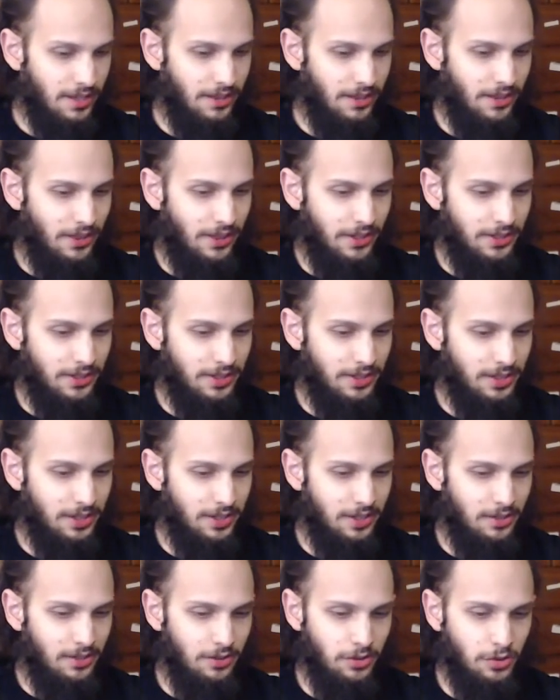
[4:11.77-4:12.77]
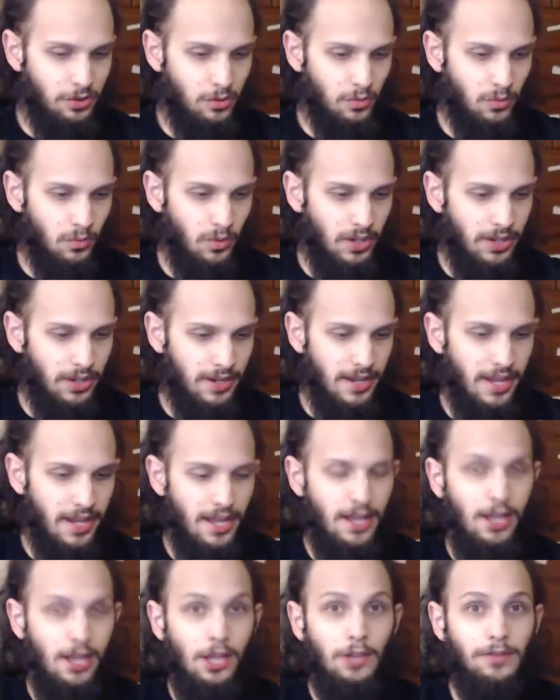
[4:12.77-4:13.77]
this is one
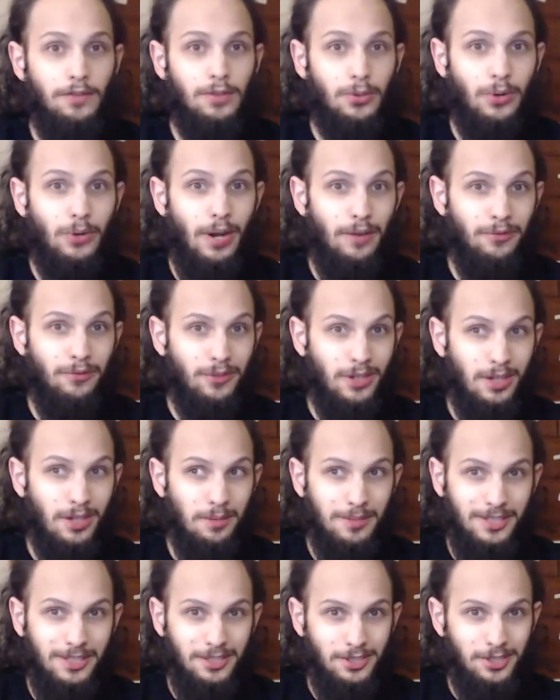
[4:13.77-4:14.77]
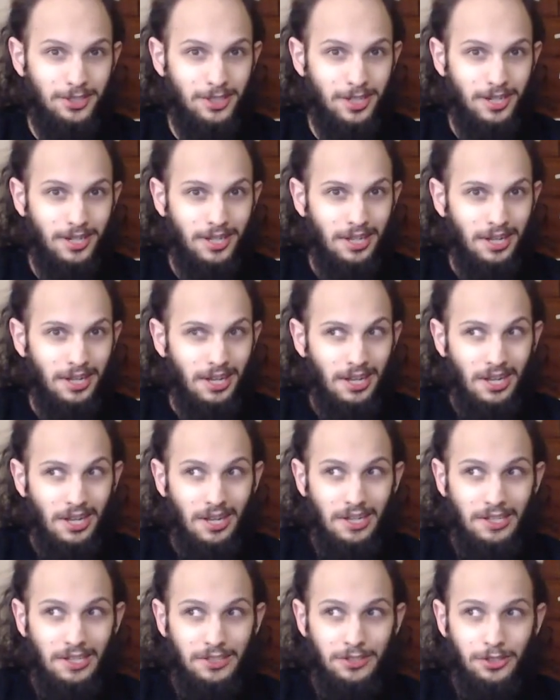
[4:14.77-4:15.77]
hell of a graphic image,
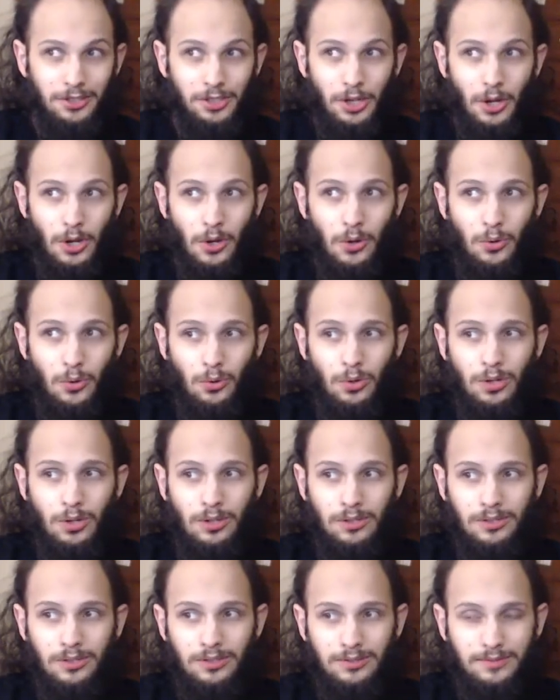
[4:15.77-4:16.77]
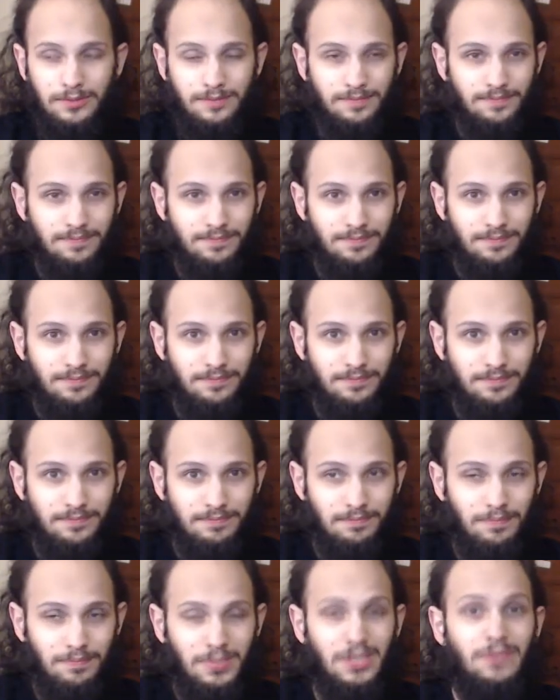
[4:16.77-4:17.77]
so
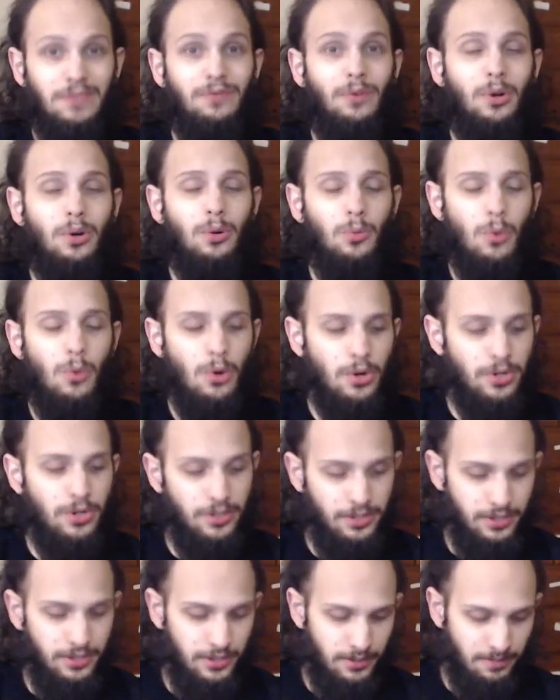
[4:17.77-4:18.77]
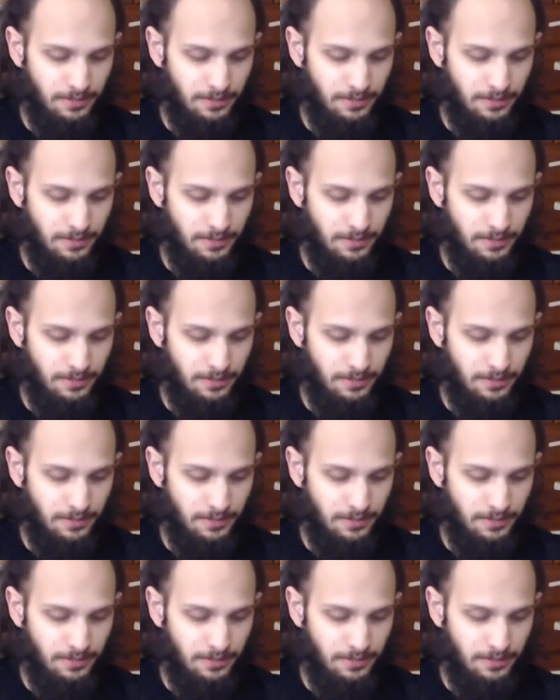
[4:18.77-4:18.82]
be forewarned.